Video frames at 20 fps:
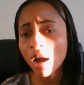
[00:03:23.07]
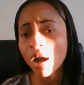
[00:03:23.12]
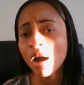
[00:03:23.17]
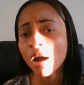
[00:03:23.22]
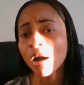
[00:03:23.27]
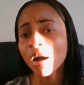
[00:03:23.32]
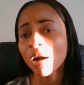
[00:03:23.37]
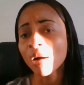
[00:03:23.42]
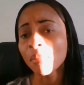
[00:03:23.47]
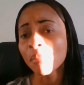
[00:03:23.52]

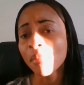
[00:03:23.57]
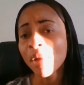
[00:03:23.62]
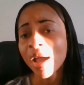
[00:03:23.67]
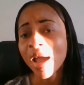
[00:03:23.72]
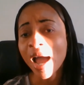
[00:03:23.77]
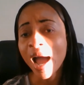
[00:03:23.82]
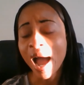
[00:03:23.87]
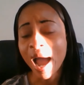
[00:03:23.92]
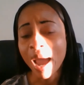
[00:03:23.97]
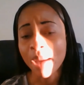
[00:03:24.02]

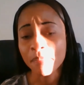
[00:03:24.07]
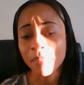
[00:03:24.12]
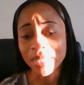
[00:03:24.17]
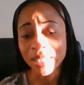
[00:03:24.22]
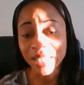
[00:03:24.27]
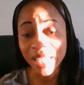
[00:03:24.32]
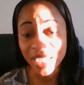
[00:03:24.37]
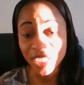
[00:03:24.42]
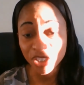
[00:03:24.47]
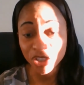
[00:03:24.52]

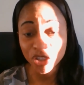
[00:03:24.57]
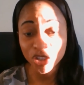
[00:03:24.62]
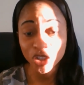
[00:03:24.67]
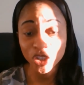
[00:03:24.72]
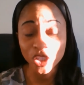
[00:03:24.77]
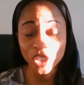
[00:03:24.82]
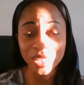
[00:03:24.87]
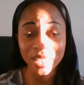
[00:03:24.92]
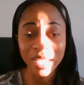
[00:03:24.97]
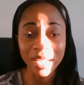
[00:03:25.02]

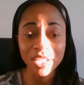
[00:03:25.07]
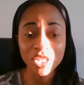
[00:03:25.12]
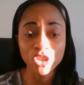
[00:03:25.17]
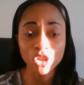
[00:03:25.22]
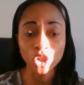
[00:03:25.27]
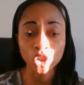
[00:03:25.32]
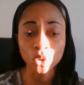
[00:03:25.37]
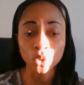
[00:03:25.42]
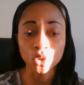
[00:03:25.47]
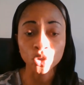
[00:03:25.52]
hypertension that is
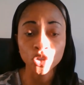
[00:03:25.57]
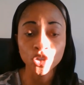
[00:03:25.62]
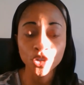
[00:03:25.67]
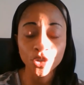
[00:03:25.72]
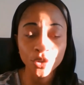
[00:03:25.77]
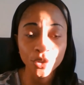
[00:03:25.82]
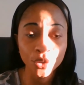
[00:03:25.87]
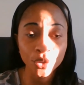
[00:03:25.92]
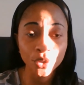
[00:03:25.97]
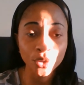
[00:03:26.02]
not
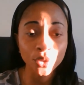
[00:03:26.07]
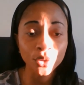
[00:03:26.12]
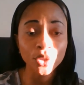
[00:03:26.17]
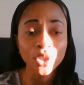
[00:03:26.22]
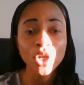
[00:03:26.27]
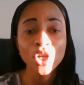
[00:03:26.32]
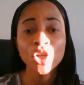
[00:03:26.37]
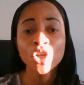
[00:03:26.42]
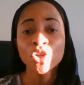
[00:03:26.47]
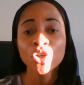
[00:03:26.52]

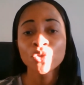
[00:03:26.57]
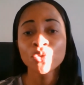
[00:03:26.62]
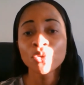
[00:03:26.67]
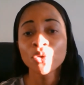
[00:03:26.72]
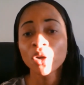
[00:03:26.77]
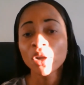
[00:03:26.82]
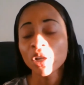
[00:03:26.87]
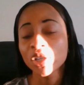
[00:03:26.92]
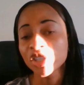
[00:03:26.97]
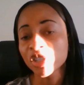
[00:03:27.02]
controlled,
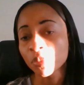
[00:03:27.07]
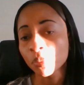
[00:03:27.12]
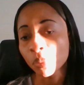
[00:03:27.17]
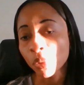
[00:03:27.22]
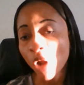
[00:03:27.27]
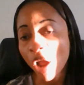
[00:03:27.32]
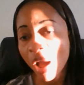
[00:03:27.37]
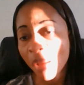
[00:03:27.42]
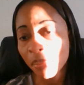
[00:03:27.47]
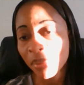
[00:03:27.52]
urology
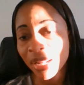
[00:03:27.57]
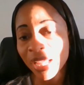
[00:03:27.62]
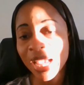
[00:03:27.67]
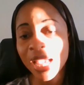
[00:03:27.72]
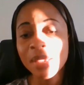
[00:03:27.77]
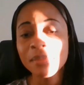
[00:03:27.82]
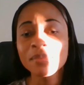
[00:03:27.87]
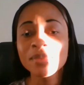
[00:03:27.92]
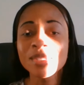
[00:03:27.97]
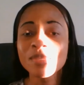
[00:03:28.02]

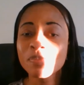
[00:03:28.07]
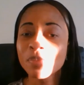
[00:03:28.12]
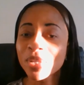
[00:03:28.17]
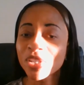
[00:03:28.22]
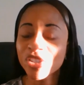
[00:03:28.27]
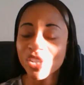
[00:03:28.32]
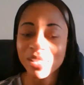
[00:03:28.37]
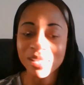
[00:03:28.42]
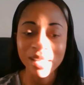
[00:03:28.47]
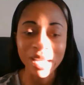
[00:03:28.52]
problems,
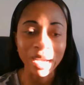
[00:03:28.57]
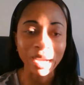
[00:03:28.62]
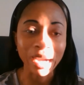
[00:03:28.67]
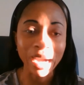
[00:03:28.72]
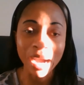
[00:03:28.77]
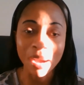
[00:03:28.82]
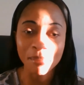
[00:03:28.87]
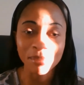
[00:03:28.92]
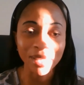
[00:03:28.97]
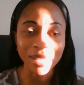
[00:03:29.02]
patients
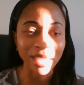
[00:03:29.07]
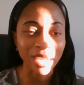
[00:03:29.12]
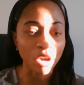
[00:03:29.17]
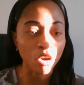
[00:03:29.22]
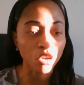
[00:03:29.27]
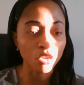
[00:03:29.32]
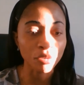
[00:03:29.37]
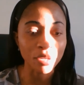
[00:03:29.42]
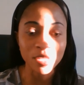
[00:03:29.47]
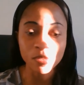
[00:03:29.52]
that come that
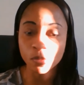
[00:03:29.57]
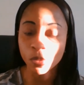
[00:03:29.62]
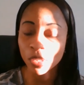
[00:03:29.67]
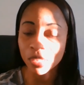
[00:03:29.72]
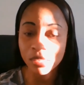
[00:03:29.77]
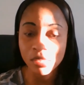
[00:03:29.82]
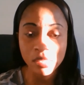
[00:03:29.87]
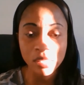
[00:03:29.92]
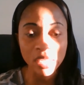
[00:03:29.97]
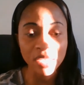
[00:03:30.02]
are
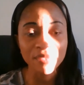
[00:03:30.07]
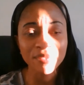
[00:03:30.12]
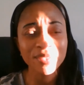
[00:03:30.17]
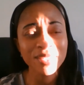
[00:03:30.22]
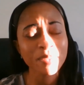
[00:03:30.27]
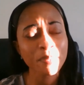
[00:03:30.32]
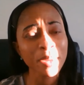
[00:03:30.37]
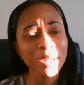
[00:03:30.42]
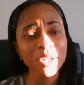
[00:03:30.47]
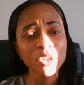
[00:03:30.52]

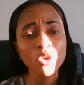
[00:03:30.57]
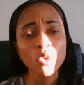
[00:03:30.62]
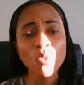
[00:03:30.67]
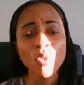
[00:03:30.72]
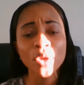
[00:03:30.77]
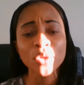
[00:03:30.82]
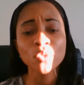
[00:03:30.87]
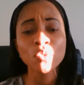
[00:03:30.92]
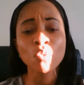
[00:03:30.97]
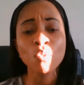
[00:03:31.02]
unresponsive, depending on
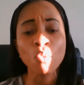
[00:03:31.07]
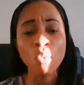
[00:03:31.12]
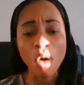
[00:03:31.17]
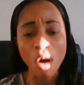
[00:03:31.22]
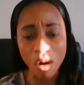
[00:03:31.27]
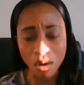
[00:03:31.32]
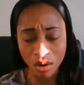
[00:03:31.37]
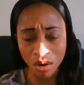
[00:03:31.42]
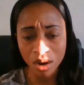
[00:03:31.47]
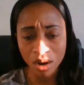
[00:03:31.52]
where you
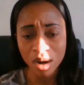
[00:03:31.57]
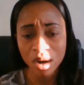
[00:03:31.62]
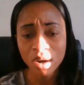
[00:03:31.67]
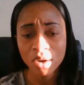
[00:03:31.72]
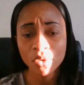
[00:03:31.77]
work,